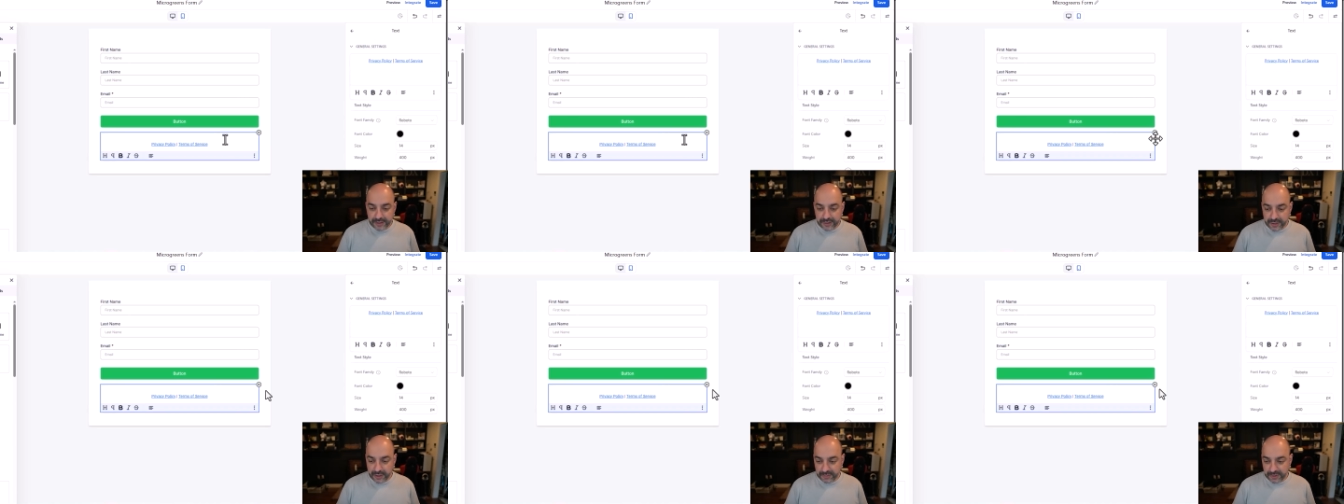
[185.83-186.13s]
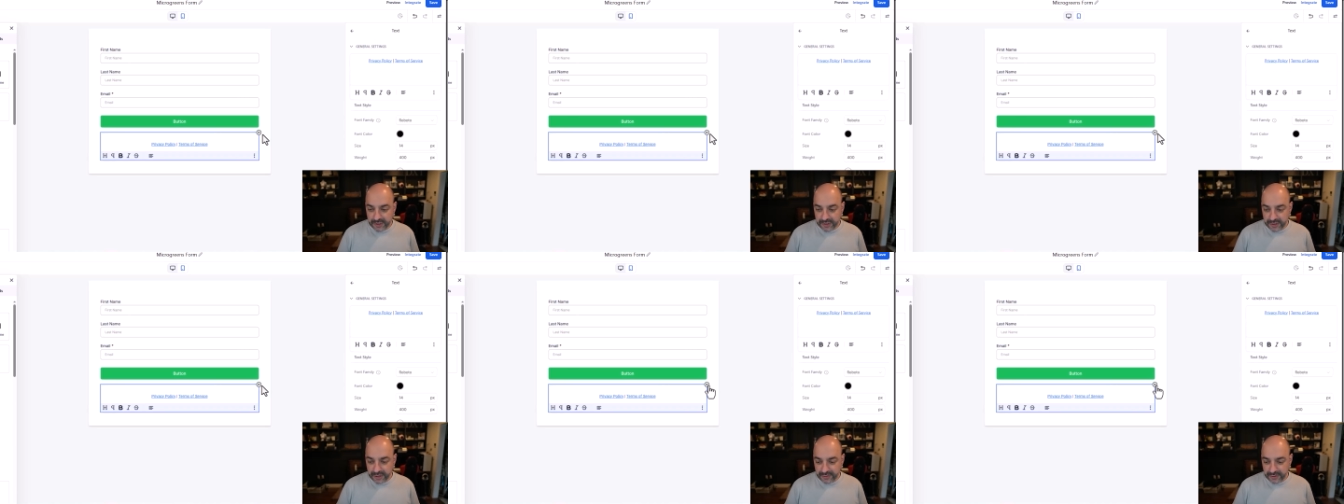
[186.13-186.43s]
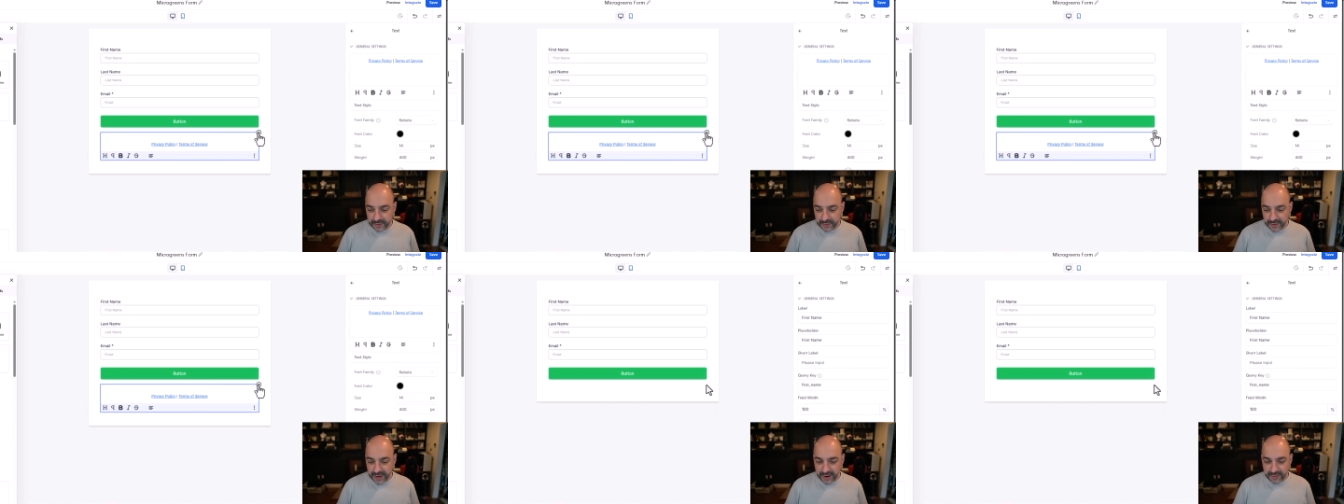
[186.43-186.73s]
Terms and
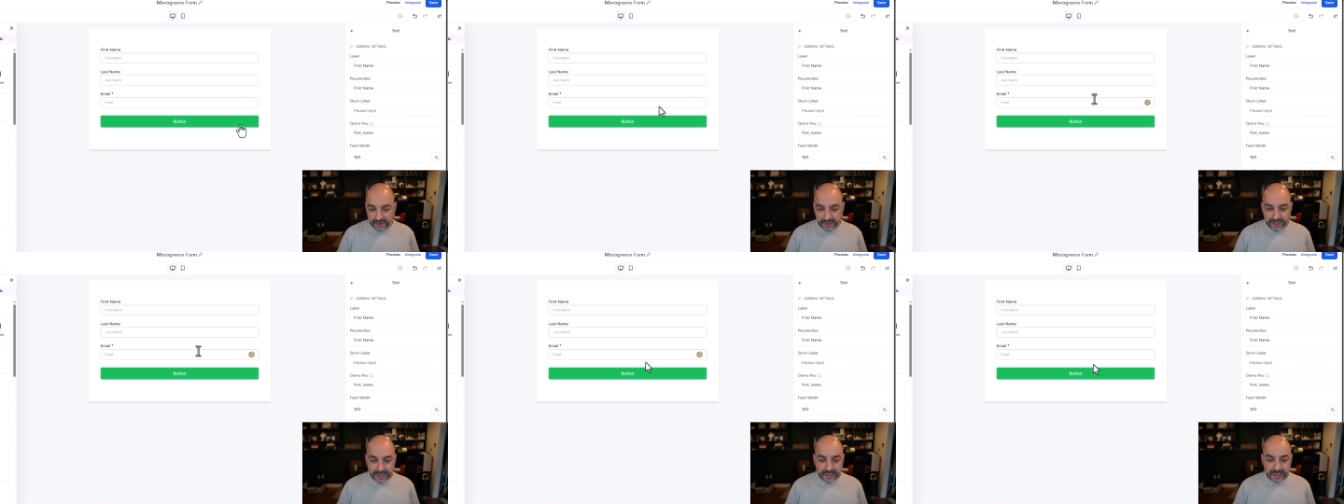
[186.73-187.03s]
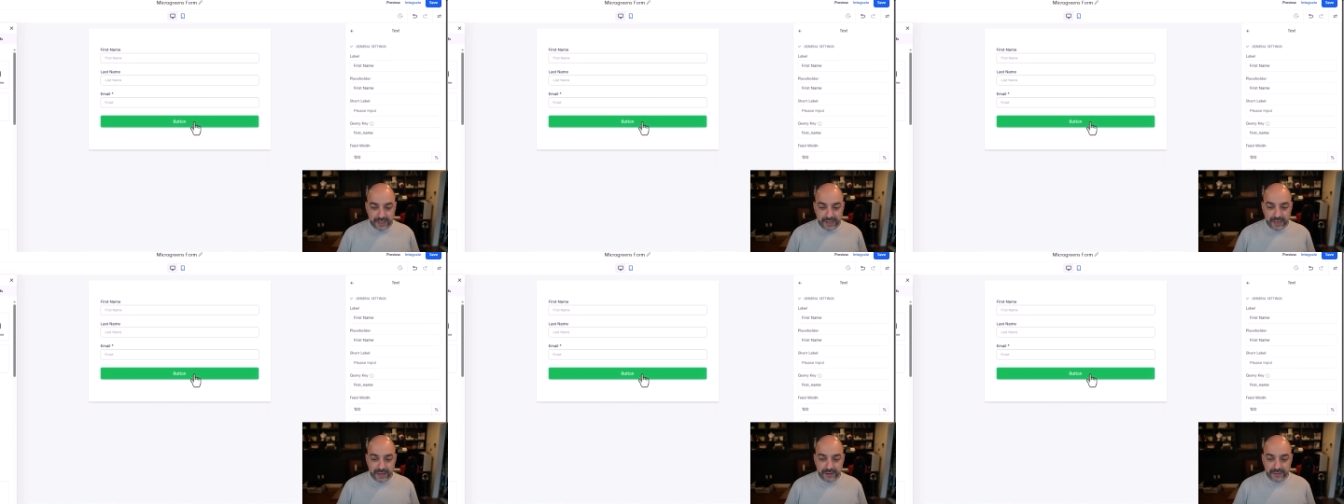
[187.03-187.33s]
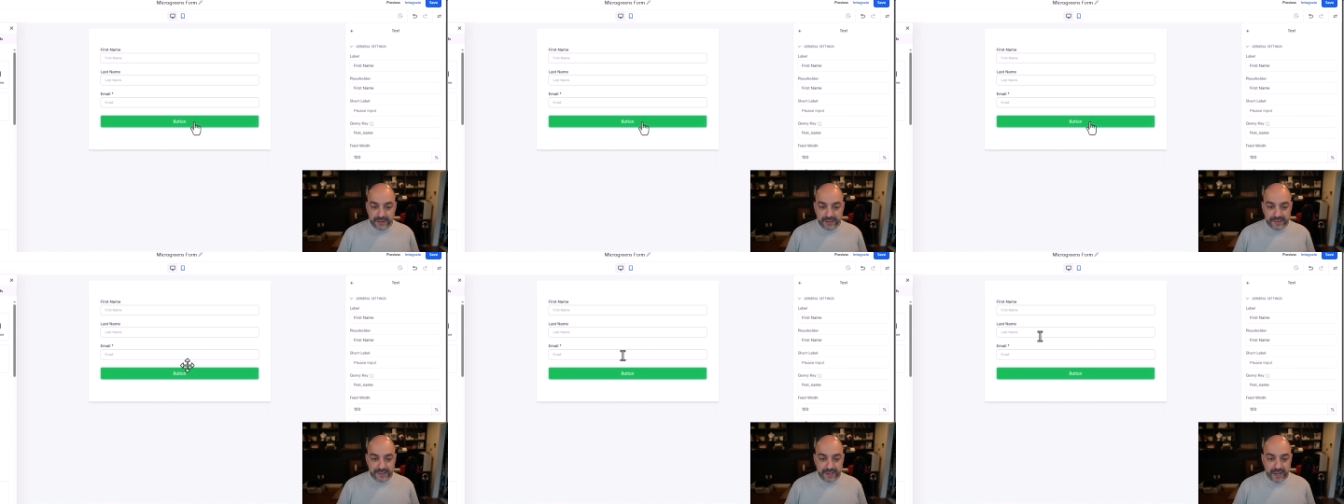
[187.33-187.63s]
service we're not really going to need
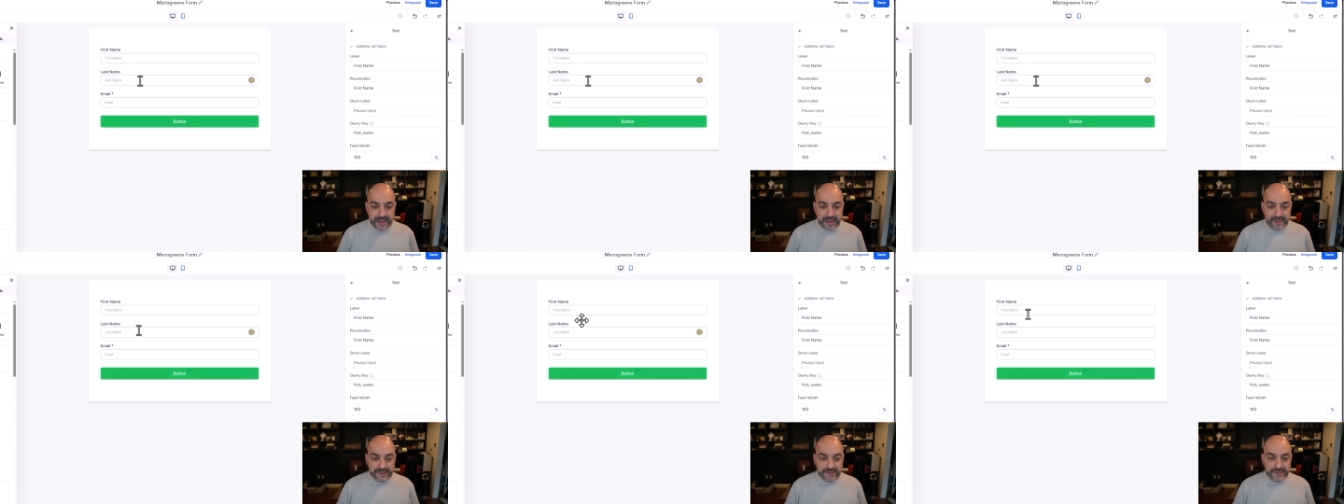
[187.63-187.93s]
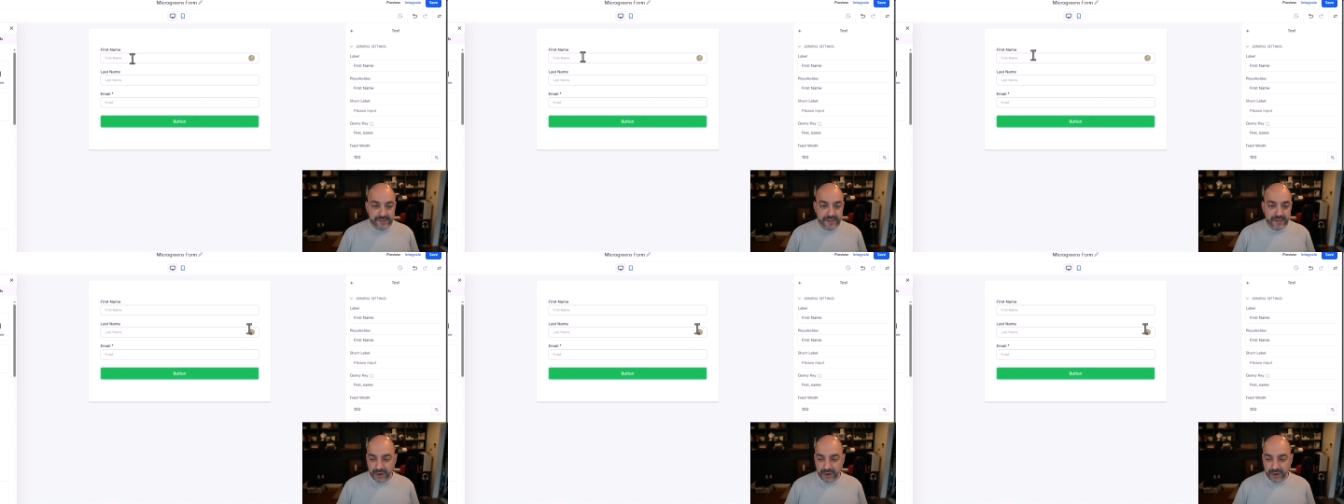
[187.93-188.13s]
on this case.